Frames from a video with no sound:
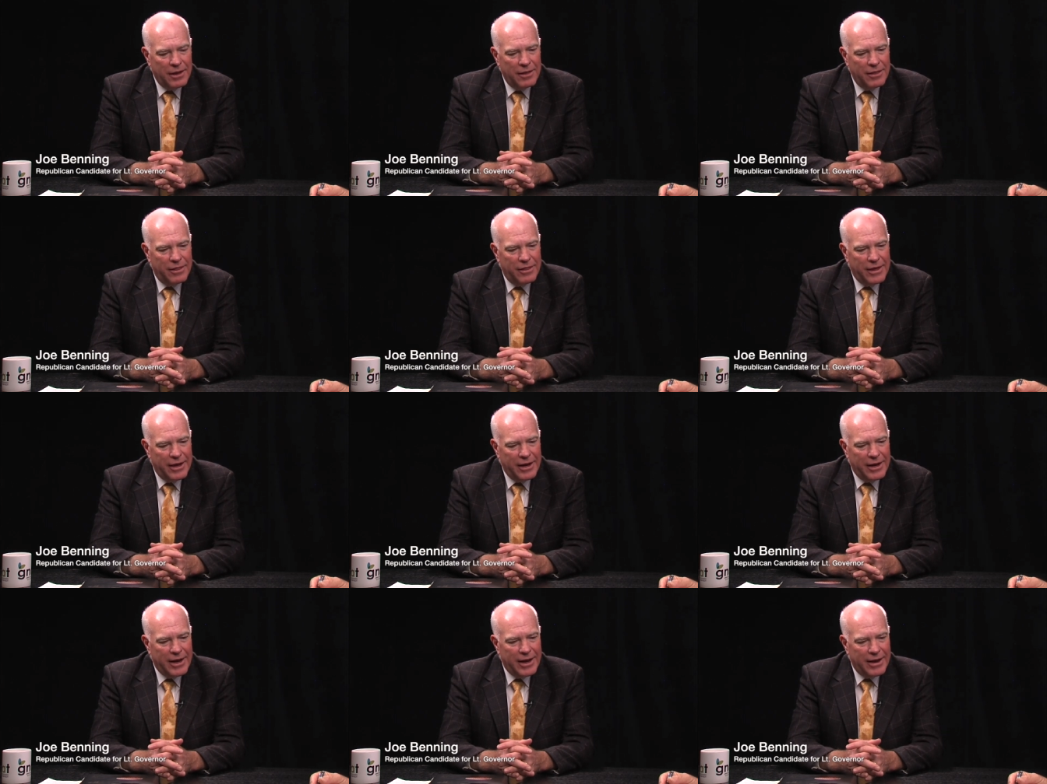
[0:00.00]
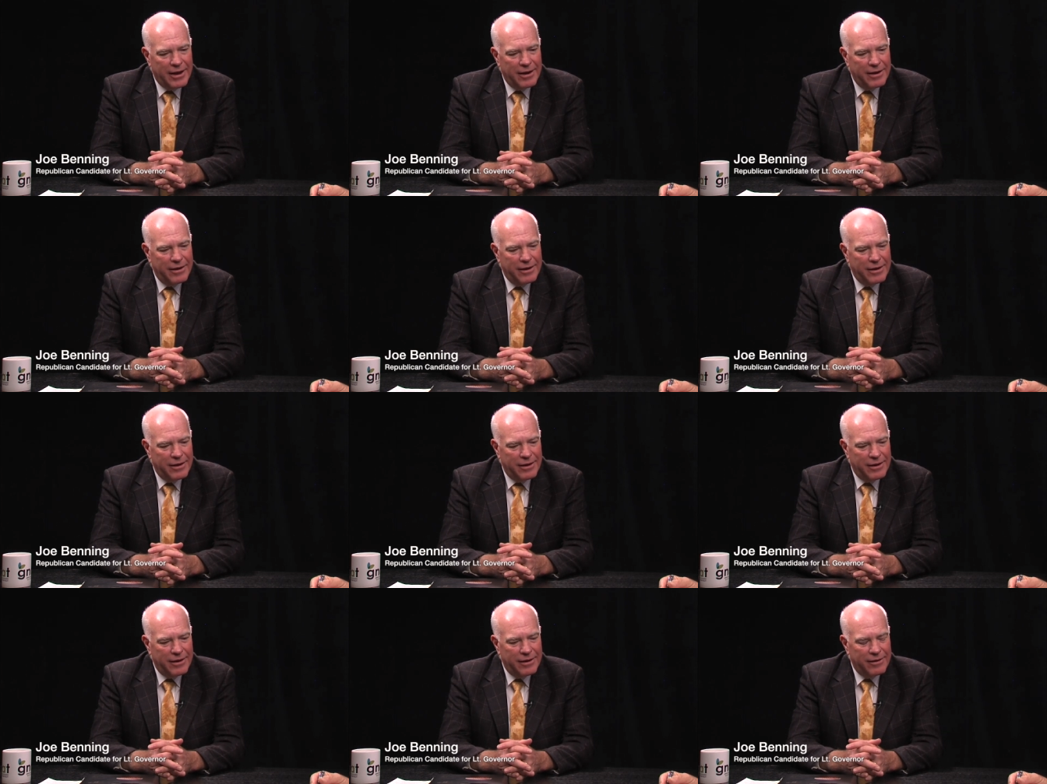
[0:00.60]
They had
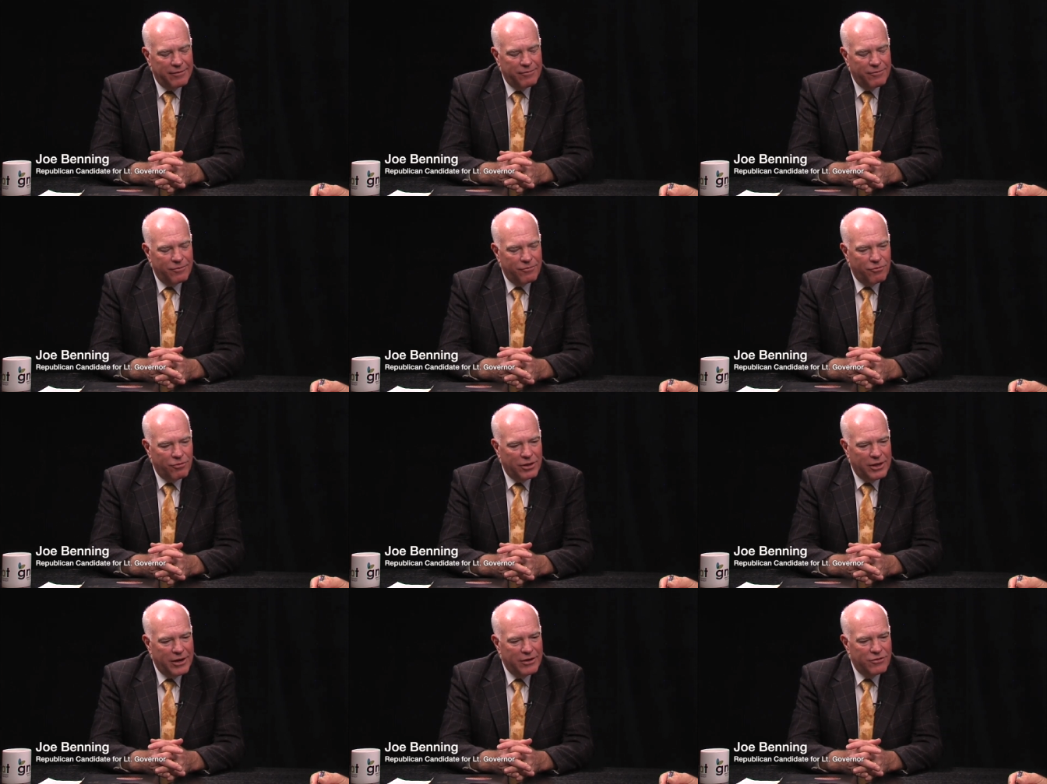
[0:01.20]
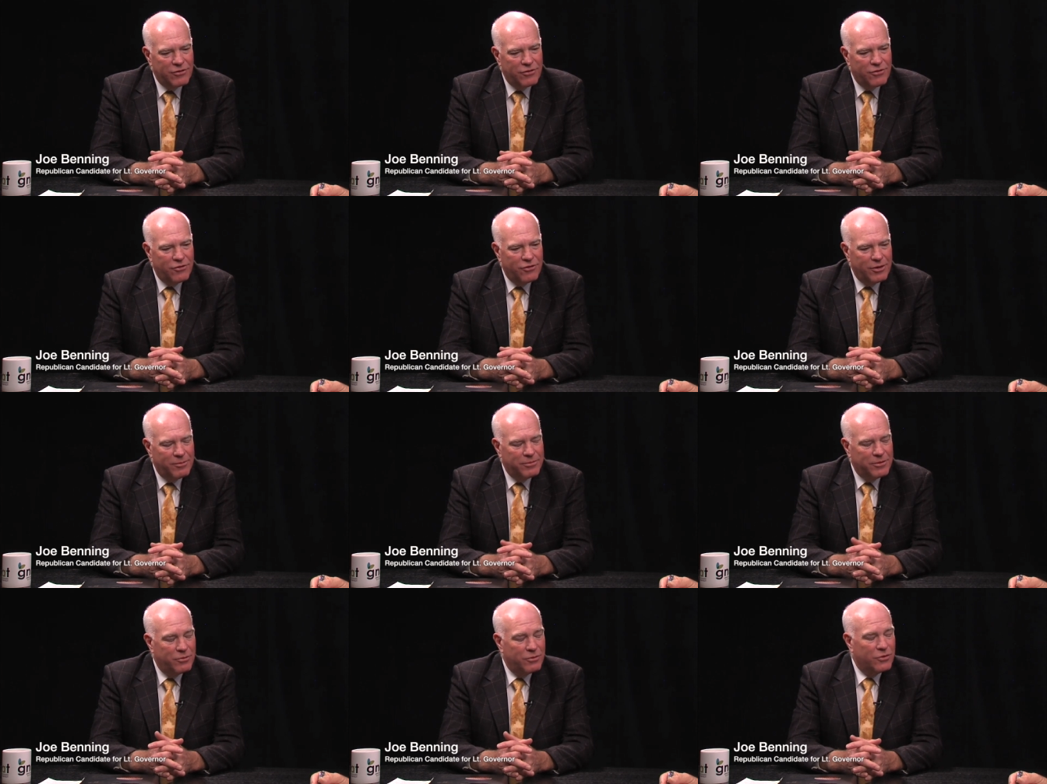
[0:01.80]
a
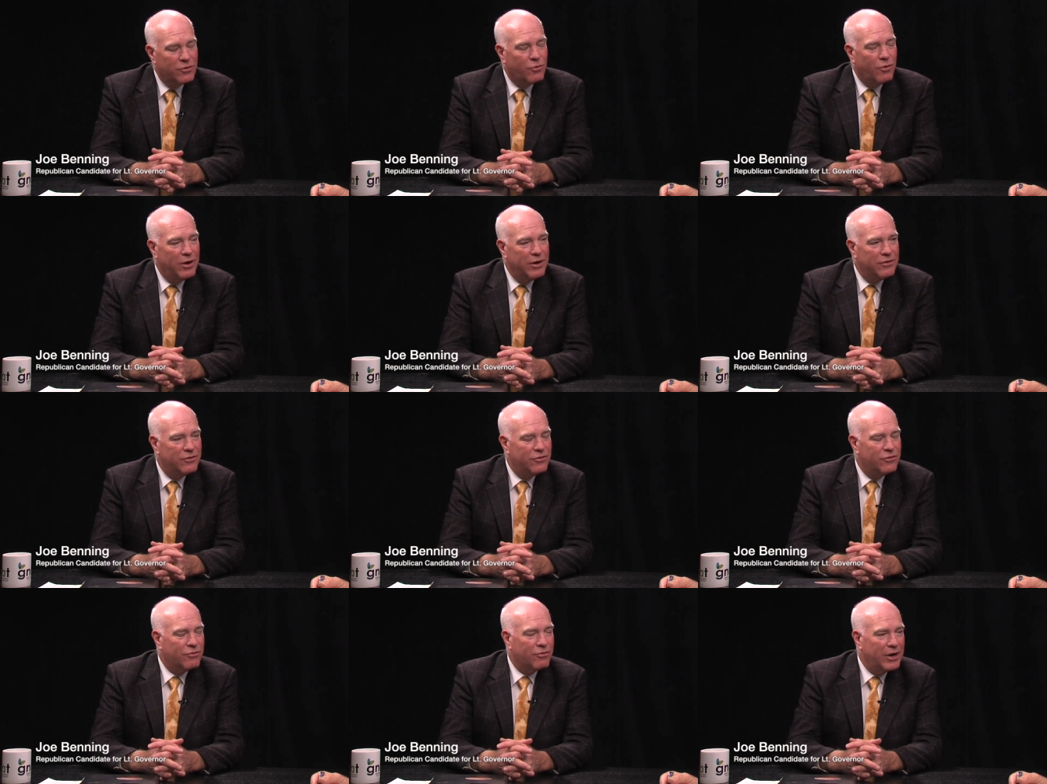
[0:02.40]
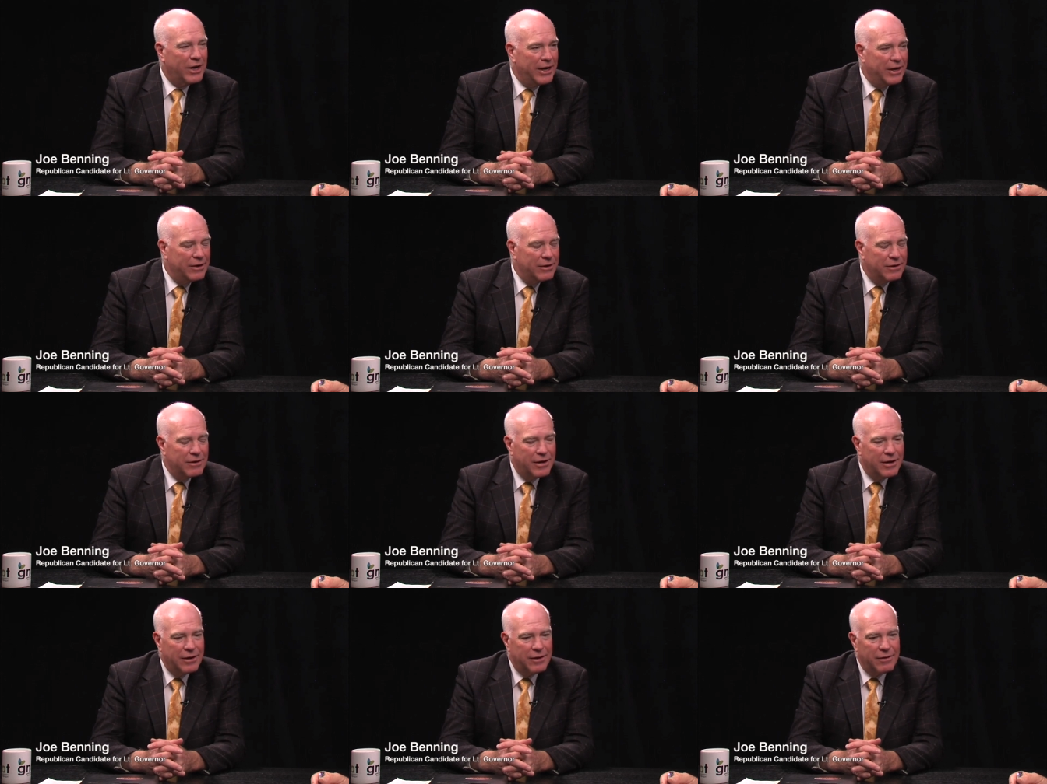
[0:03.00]
relationship that was quite
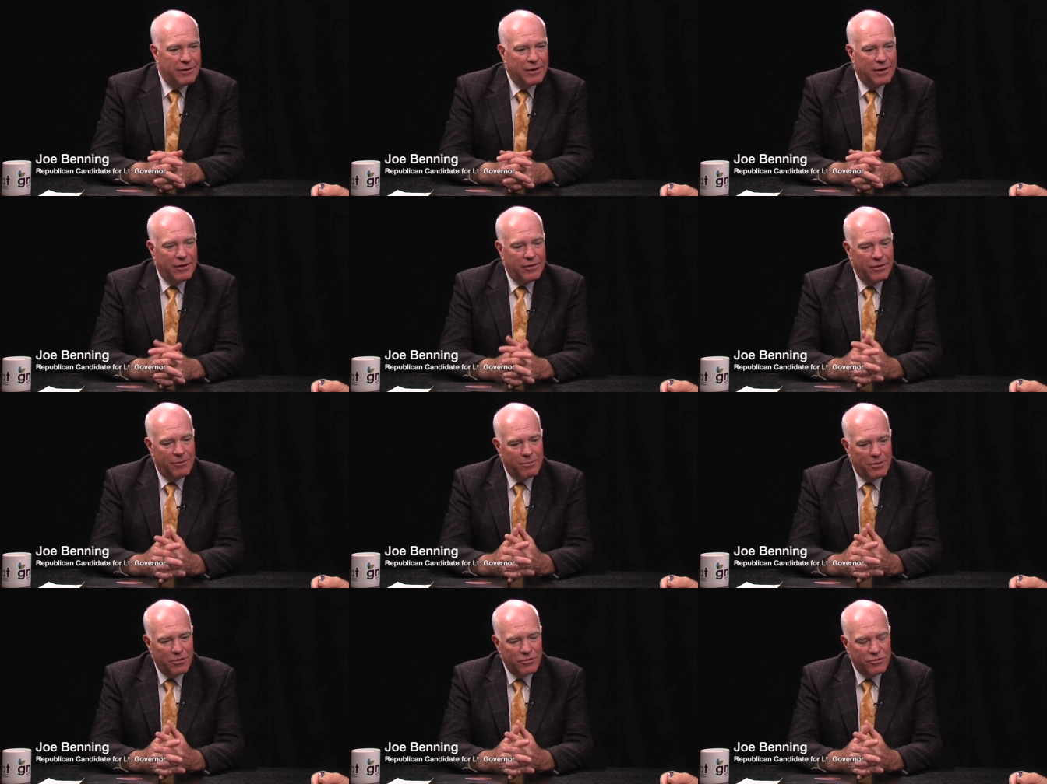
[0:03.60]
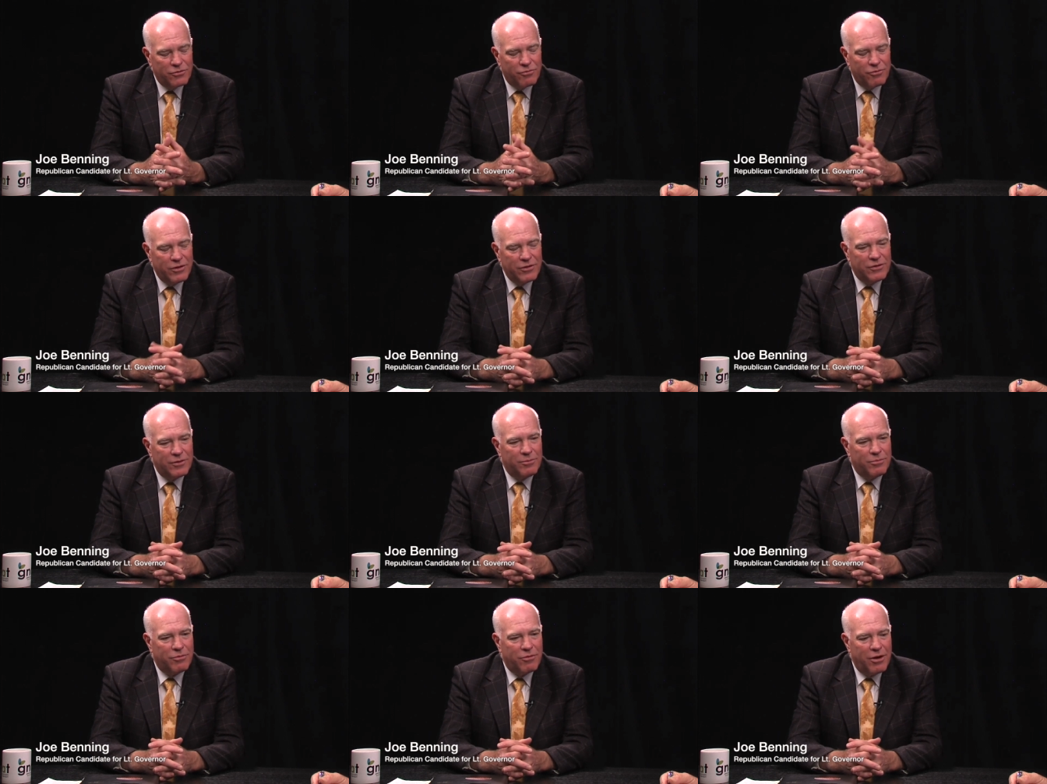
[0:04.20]
strained, and on the most
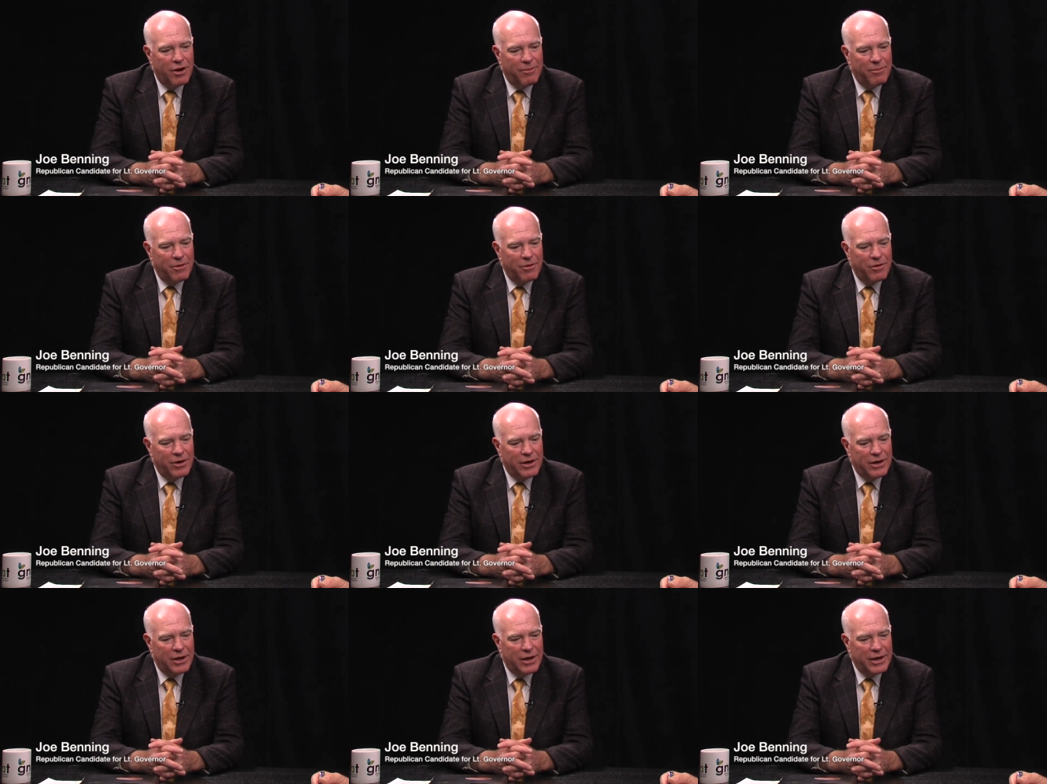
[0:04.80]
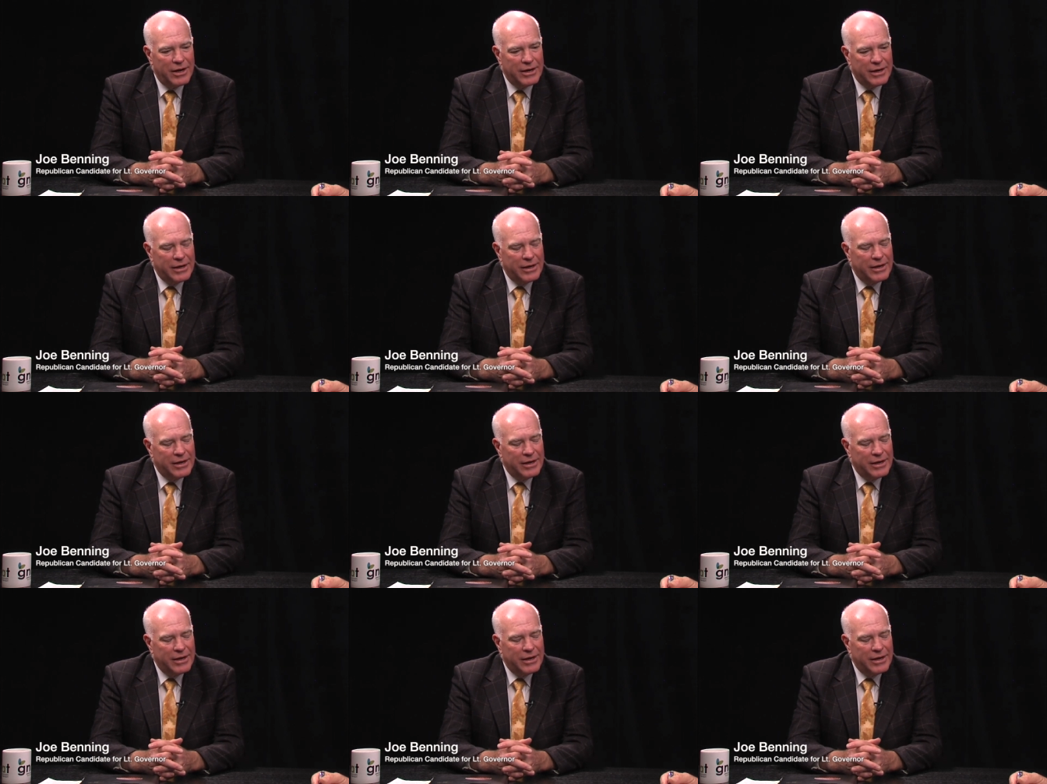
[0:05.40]
recent primary night,